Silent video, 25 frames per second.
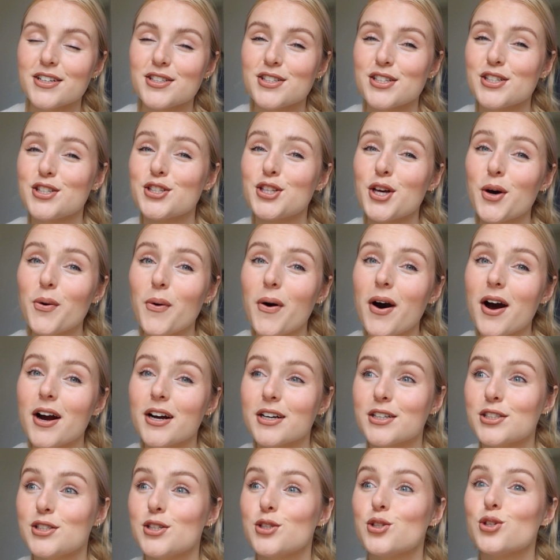because it's so
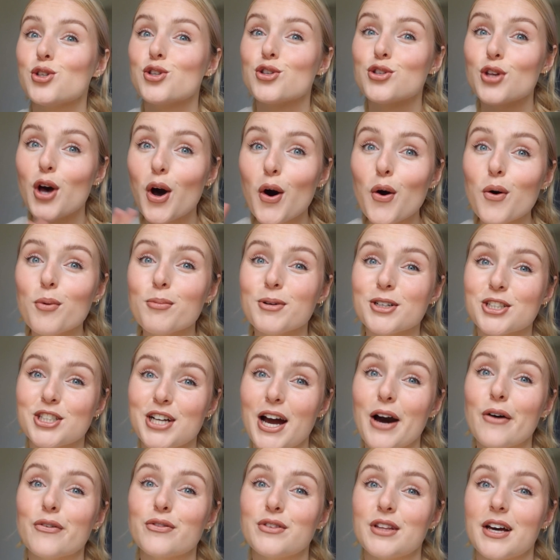hard because there's so much
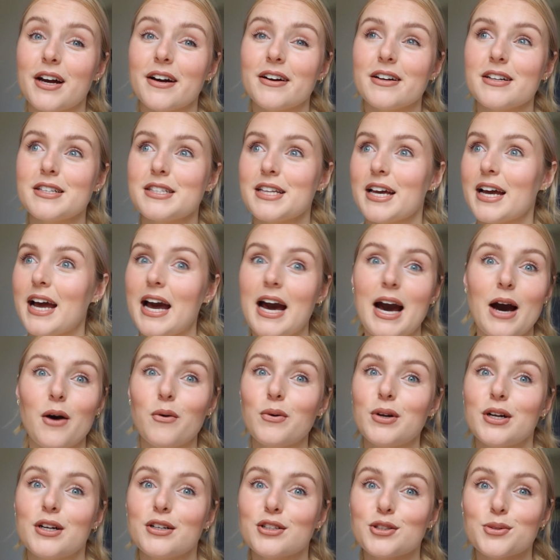out there. It's like, how
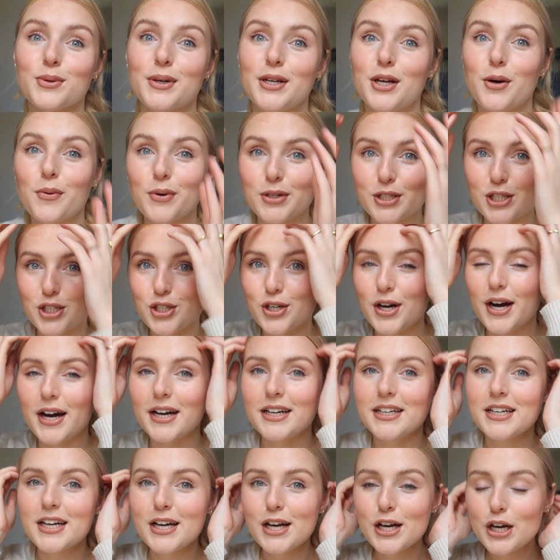on earth do I know what to
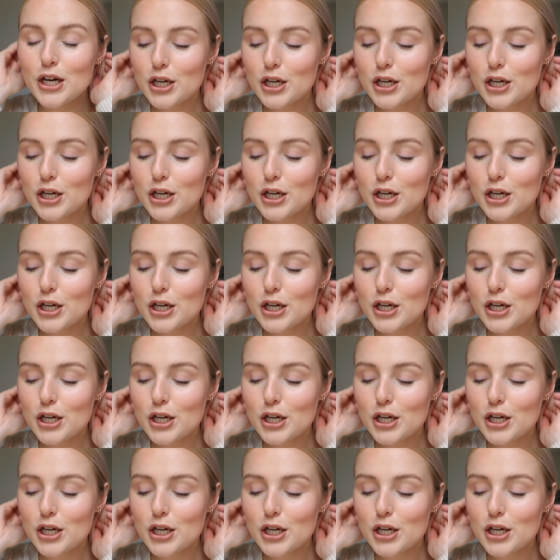try?